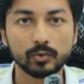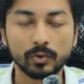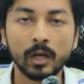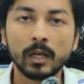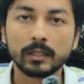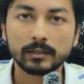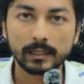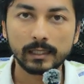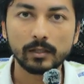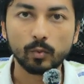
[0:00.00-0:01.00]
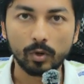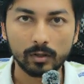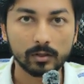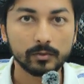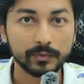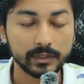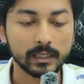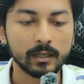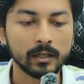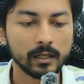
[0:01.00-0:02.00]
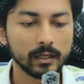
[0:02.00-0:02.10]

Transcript: to skilled worker visa.